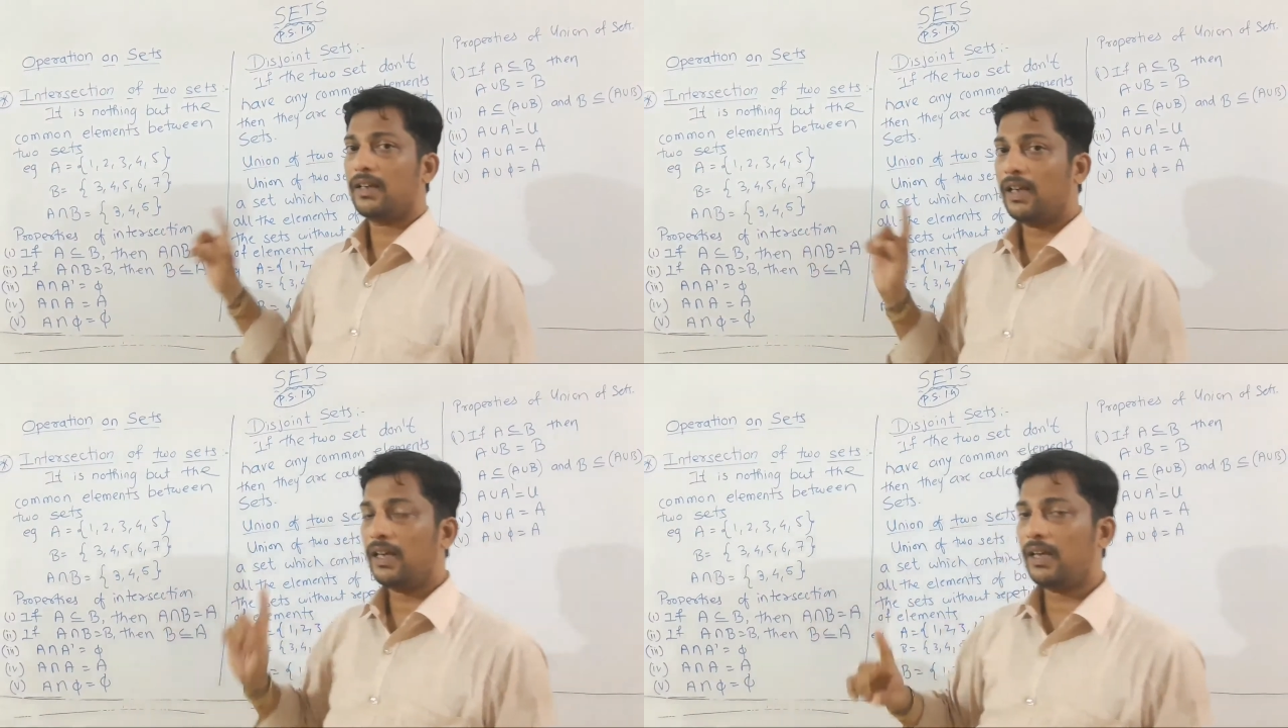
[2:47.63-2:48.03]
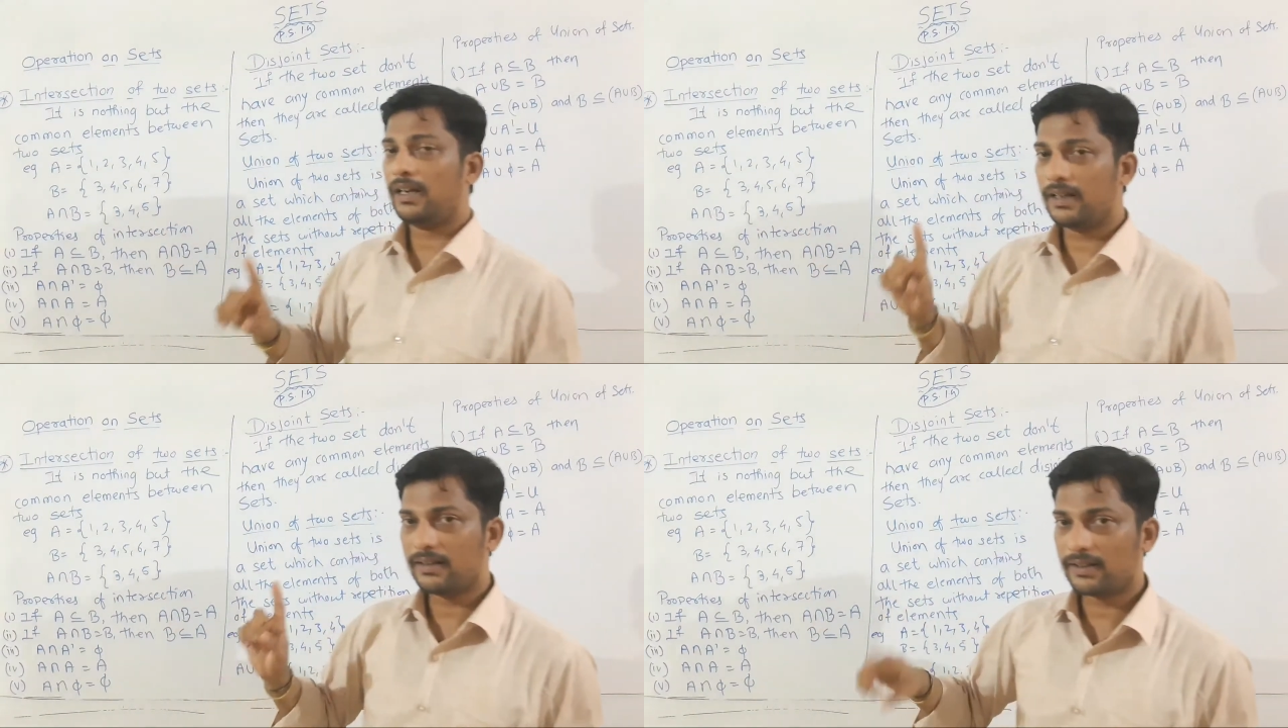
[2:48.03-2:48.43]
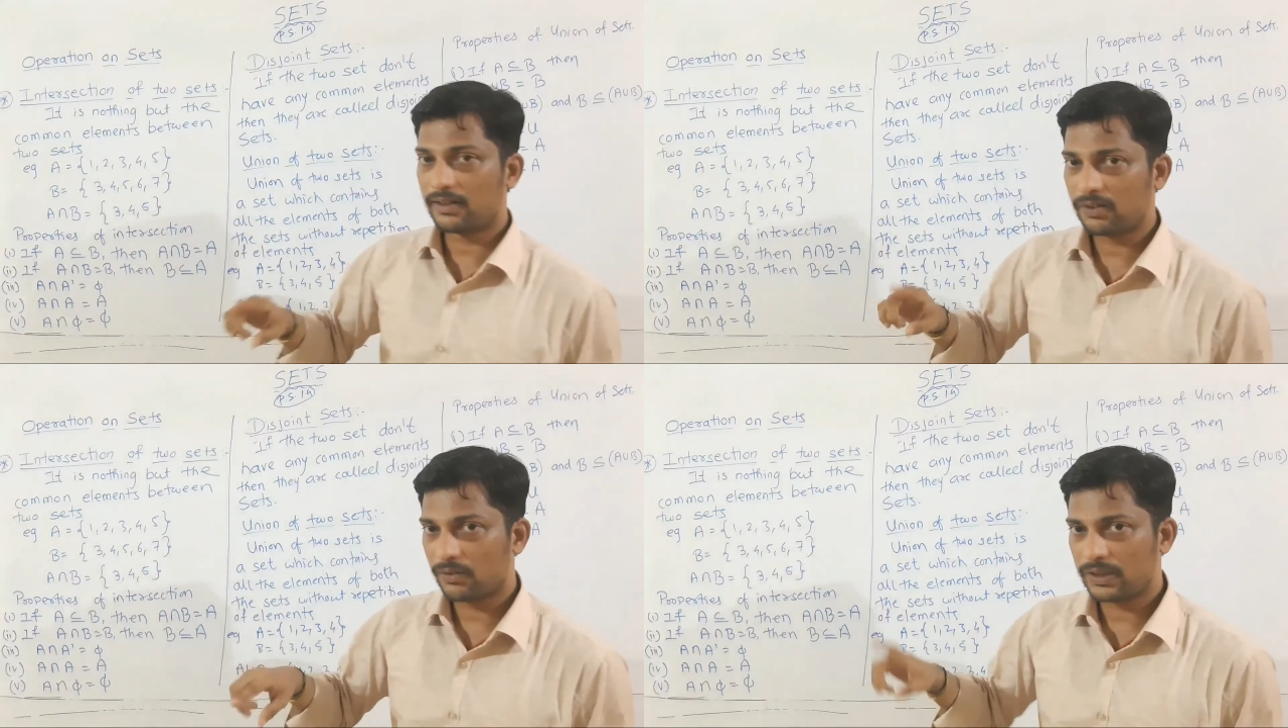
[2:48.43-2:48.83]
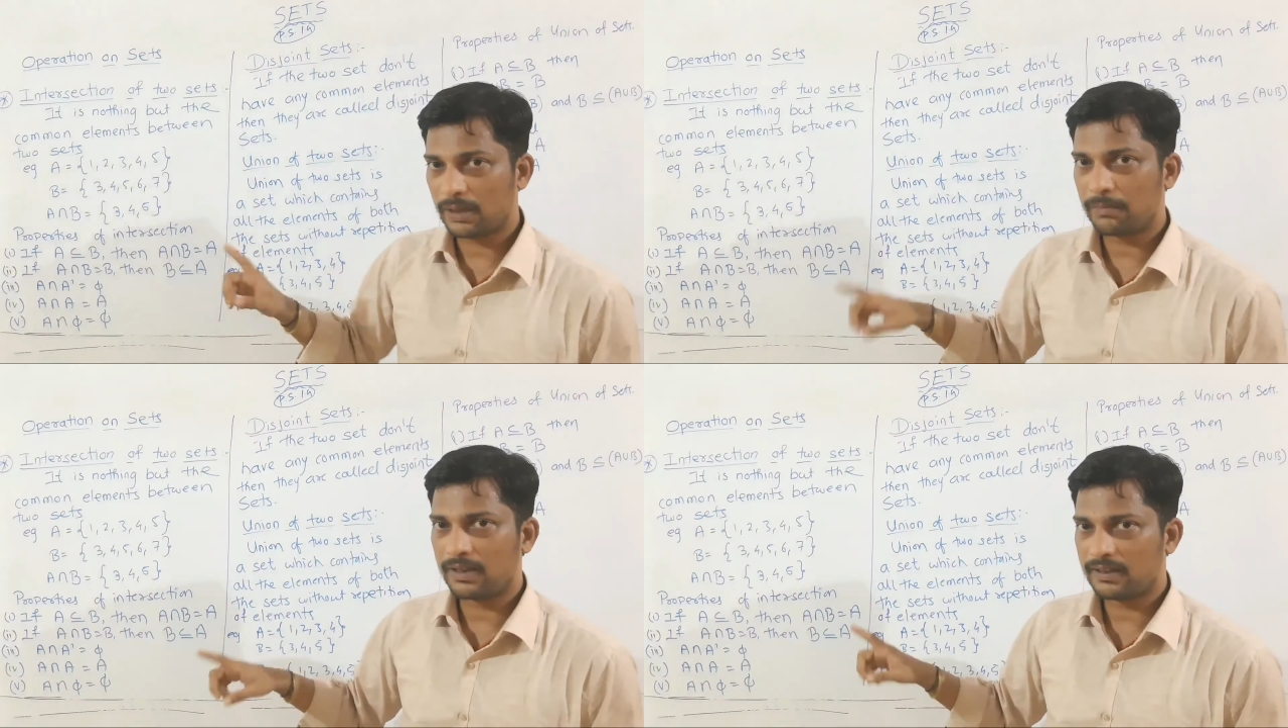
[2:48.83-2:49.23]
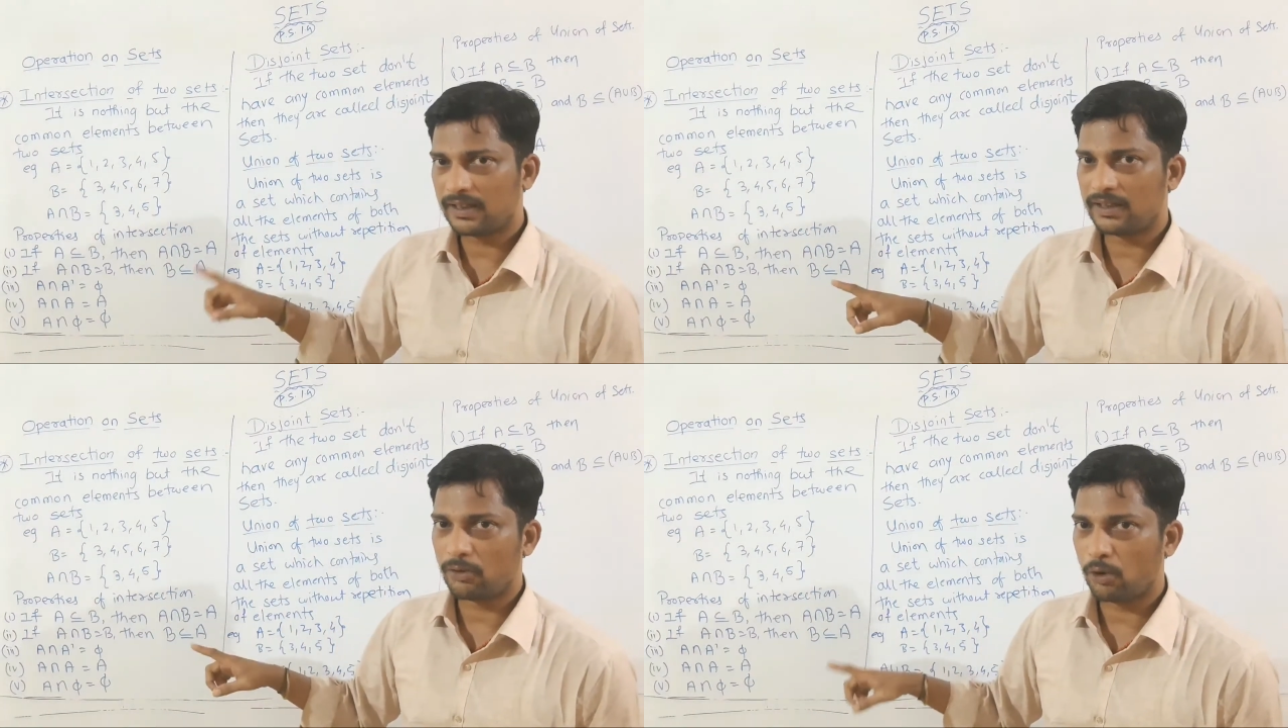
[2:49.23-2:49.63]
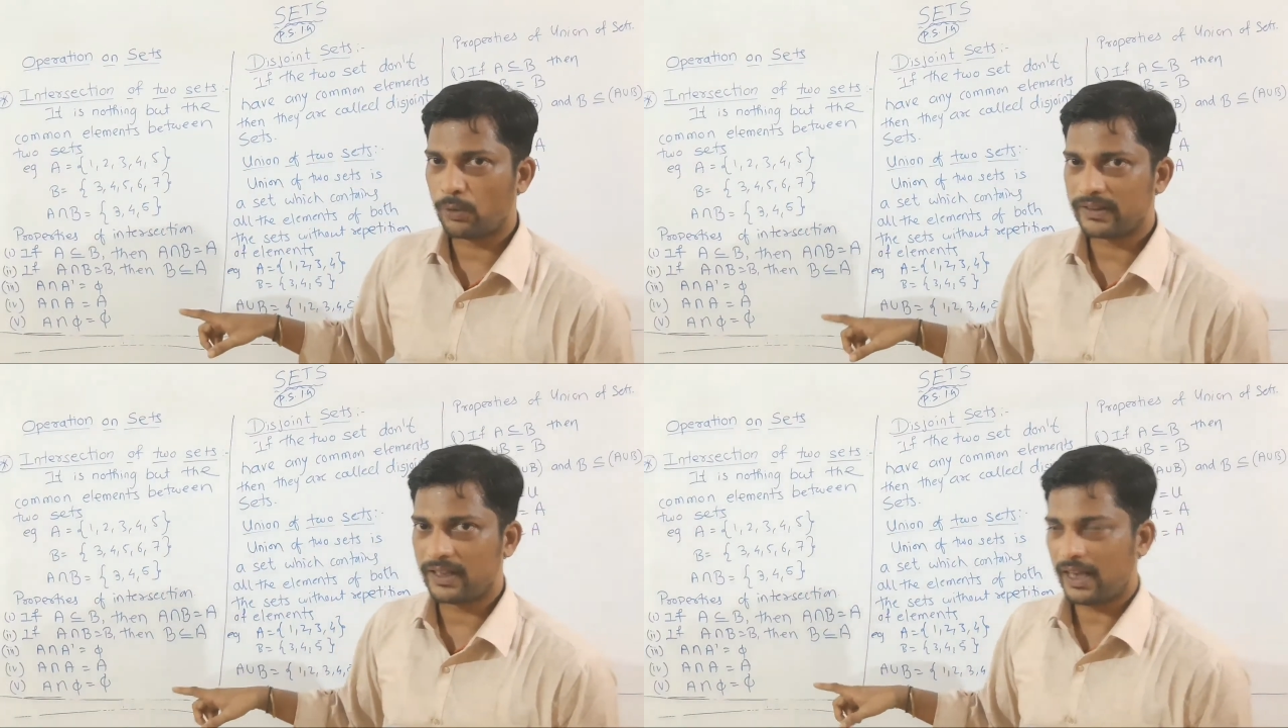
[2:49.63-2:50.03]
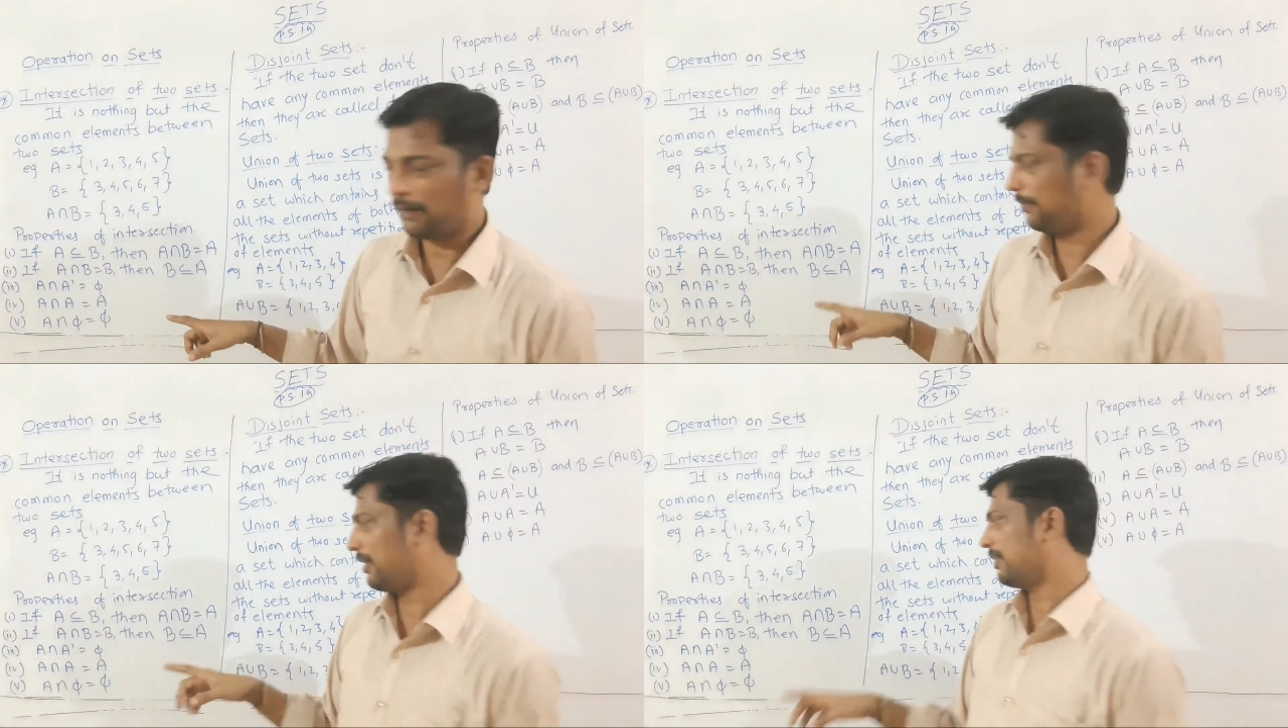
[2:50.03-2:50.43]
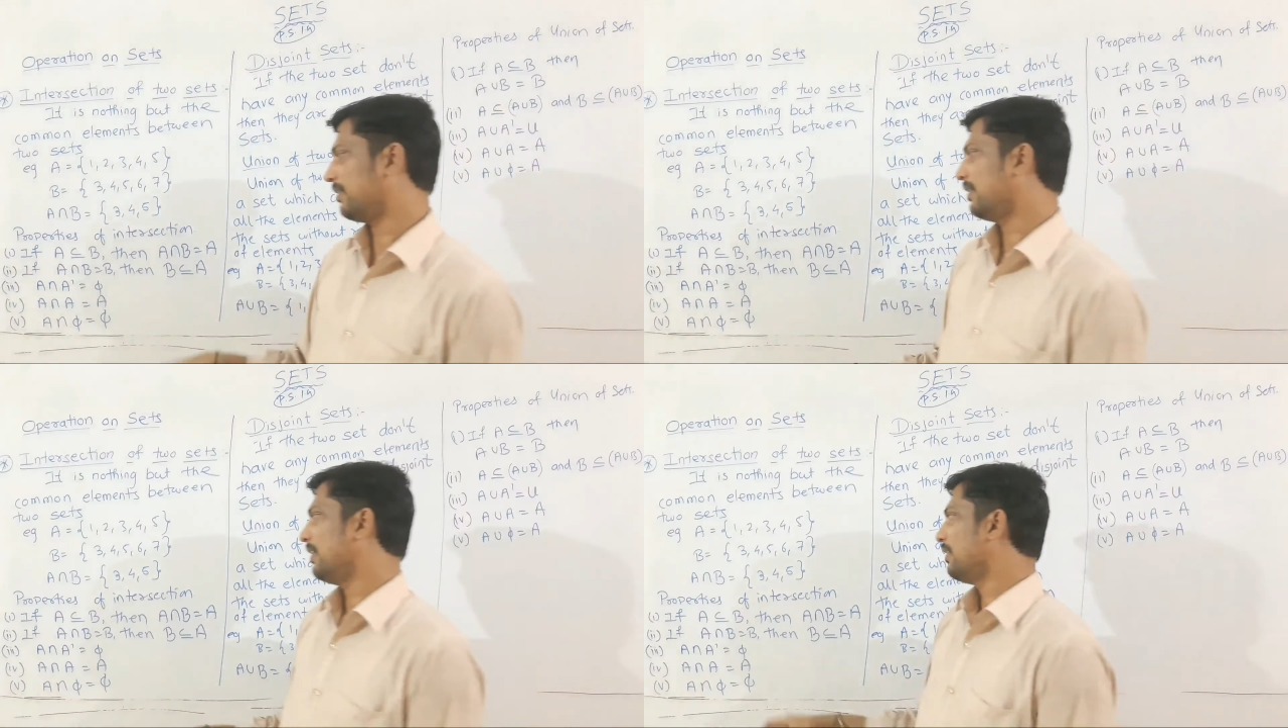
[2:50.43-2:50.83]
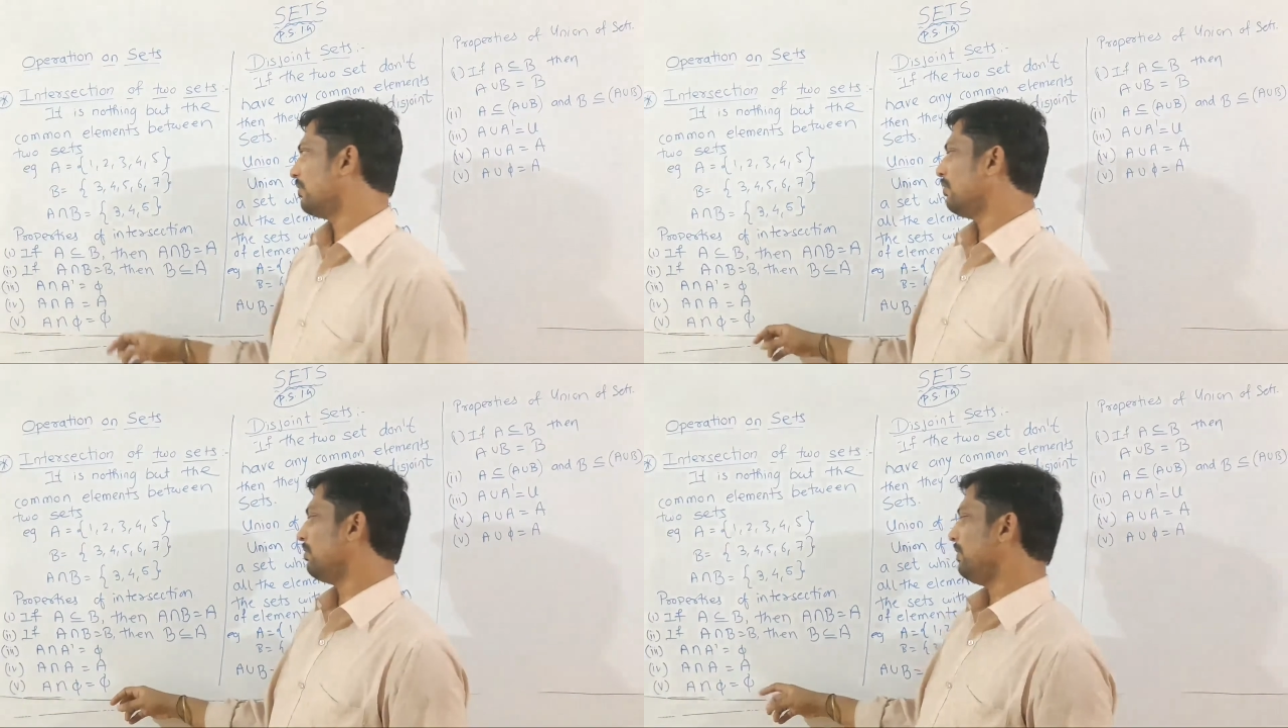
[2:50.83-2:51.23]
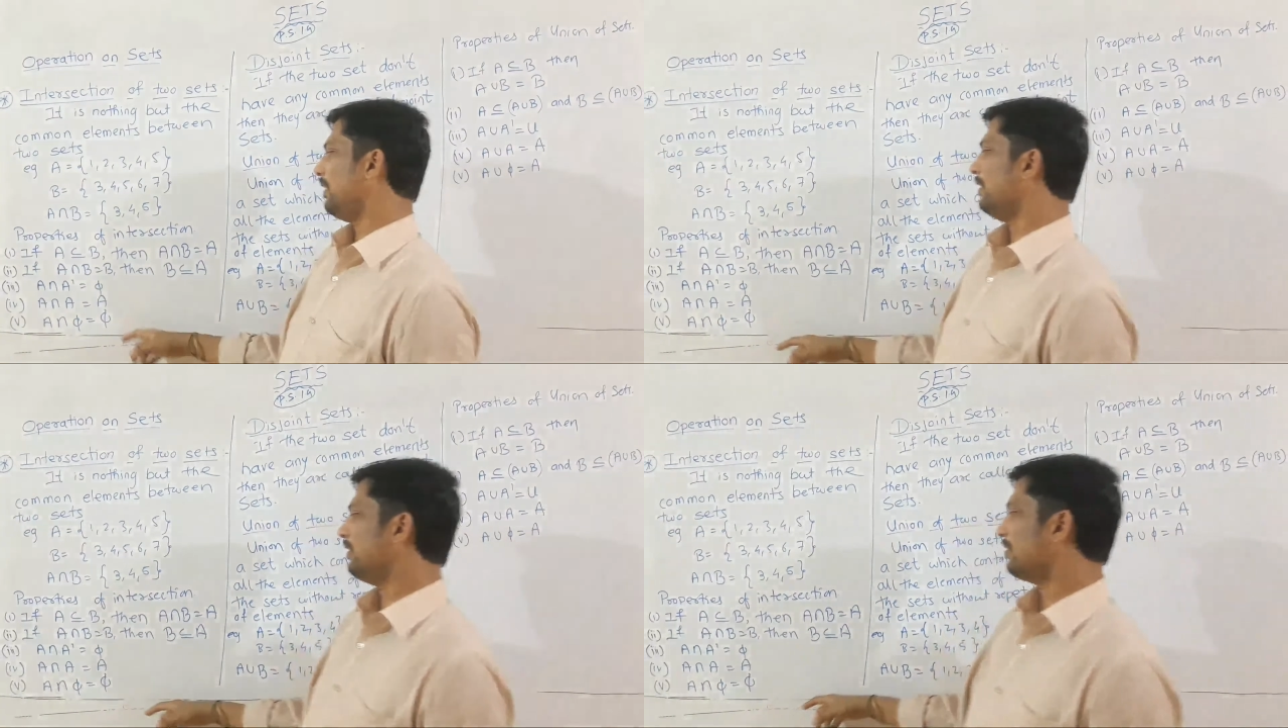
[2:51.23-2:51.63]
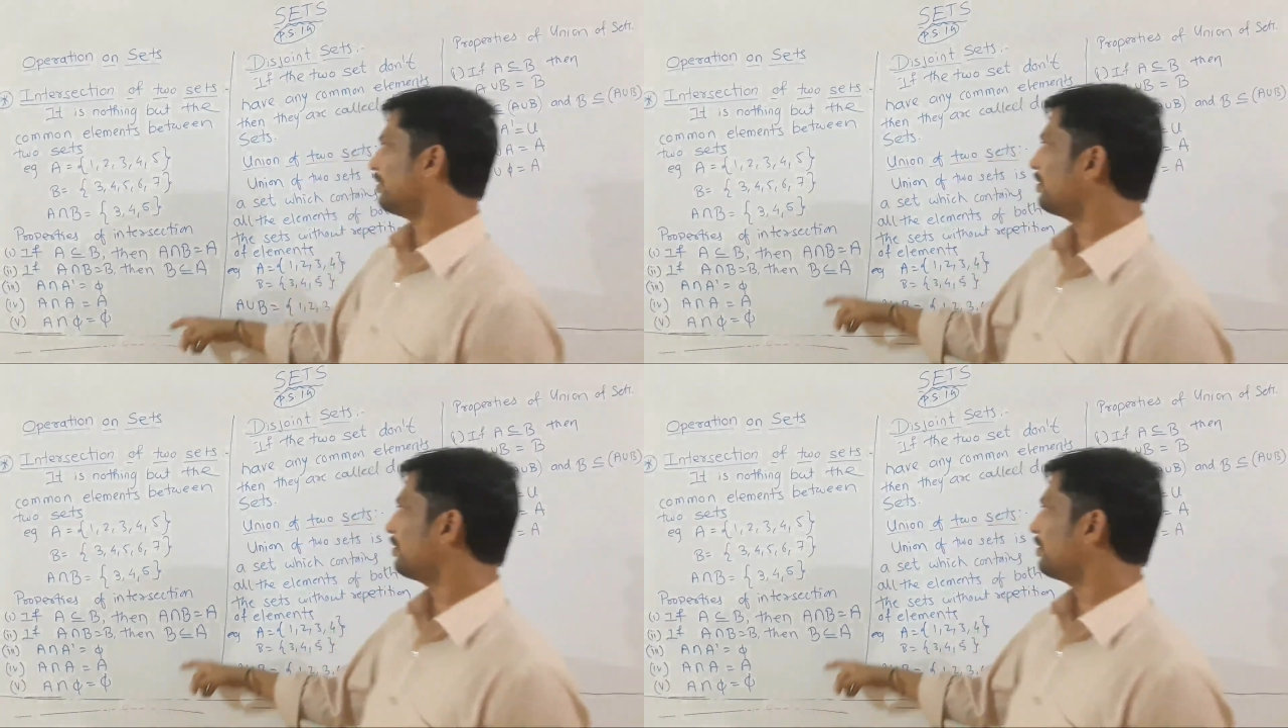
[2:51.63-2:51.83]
A intersection with empty set is always an empty. Now let us